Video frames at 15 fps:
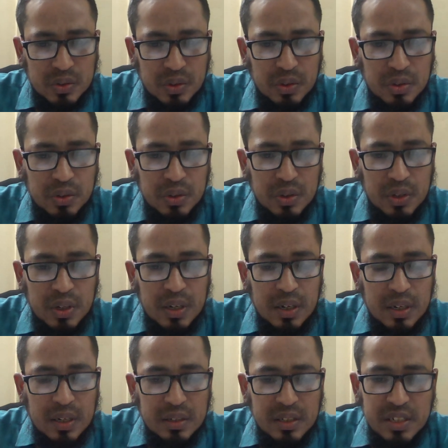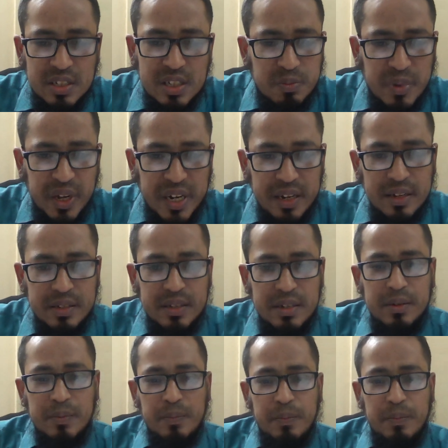So this is very easy.